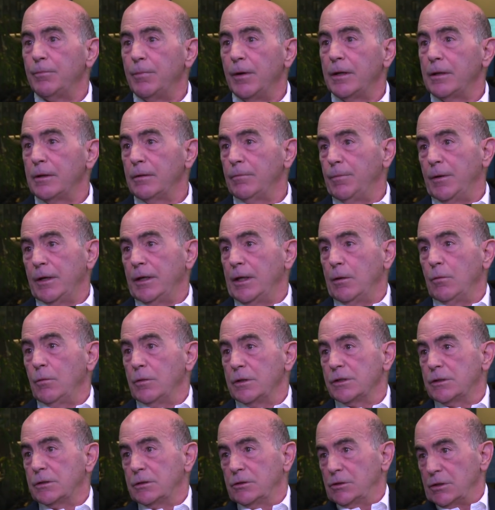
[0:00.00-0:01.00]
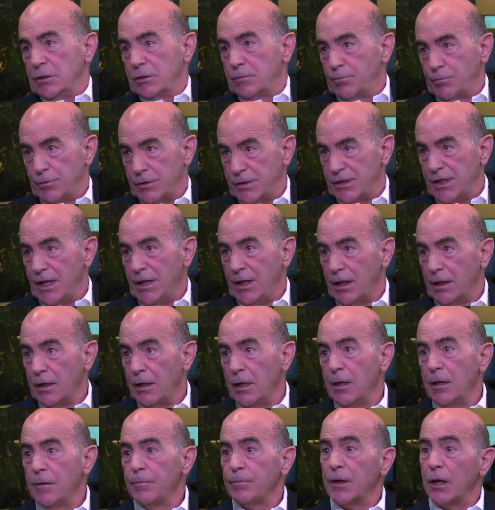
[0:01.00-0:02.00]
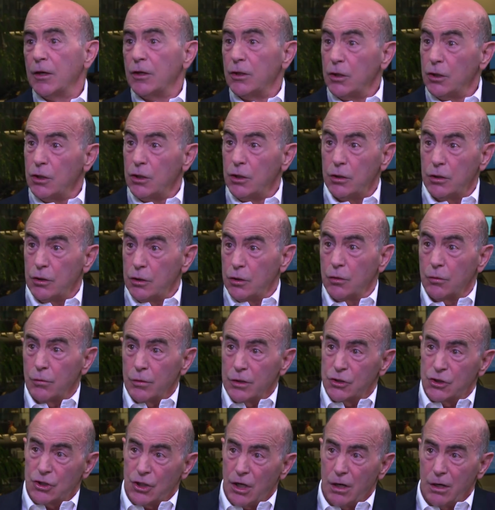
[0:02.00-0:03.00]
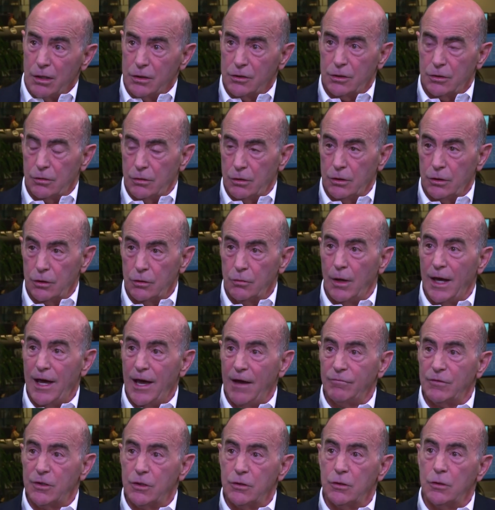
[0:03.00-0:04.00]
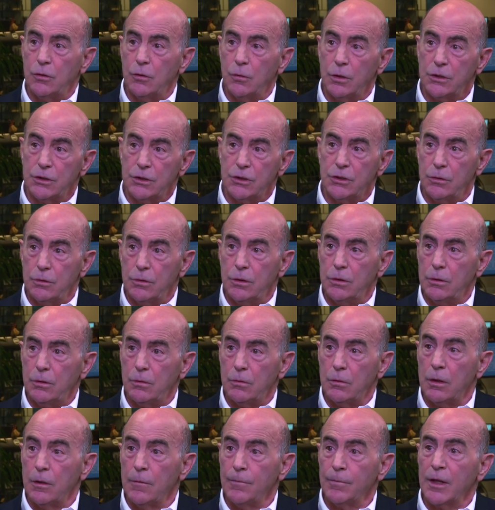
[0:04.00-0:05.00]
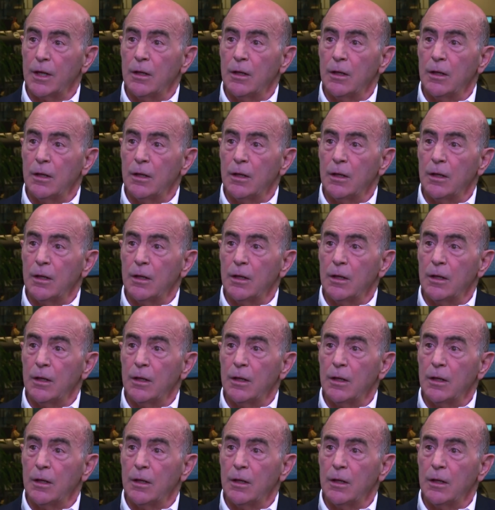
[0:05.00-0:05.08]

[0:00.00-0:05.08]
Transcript: but, but he was just presenting you're in charge here. You have to do what you do.